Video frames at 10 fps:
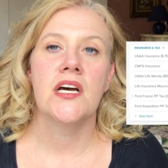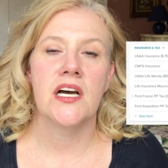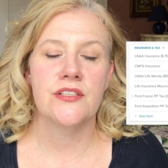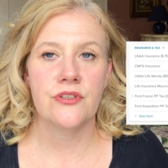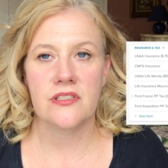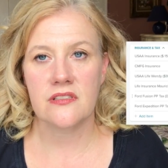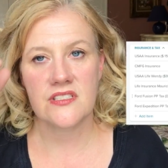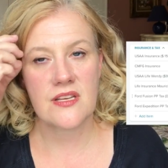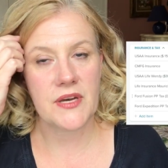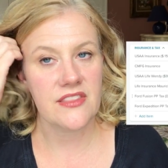hundred
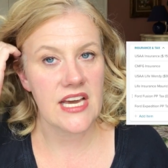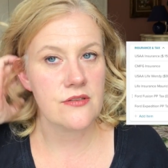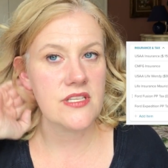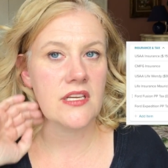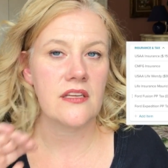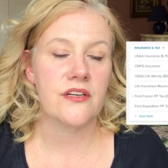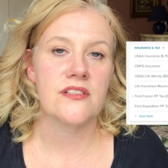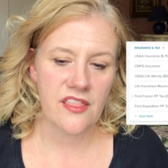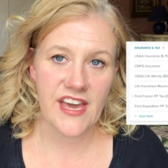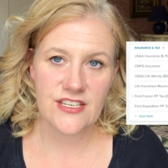and some odd thousand
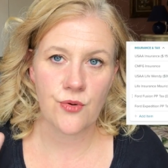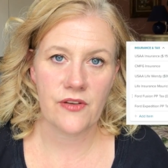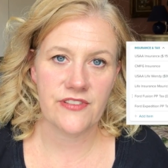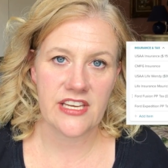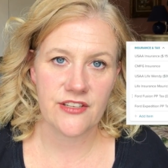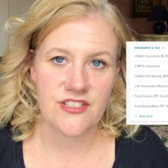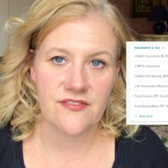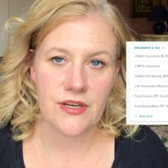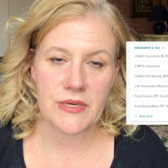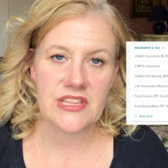dollars. That twelve dollars
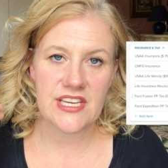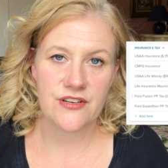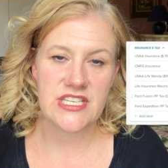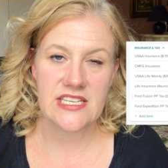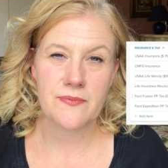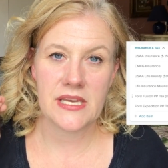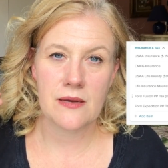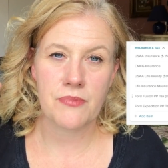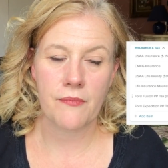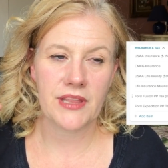every month irritates
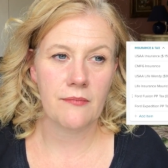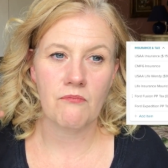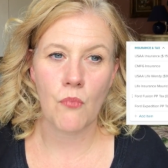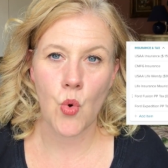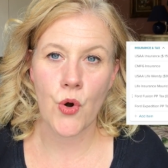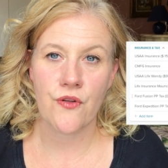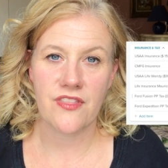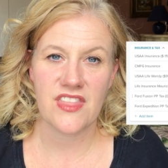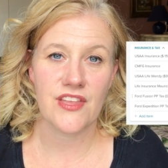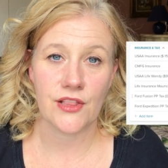me probably more
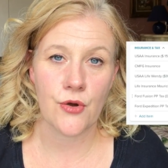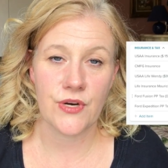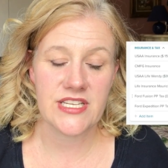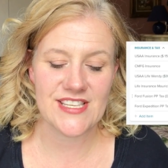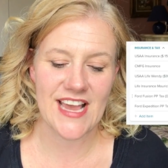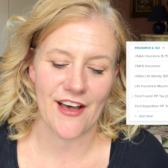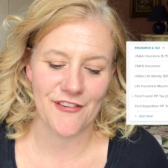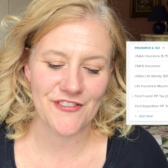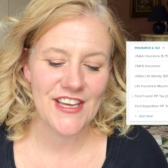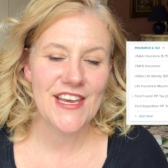than the loan itself,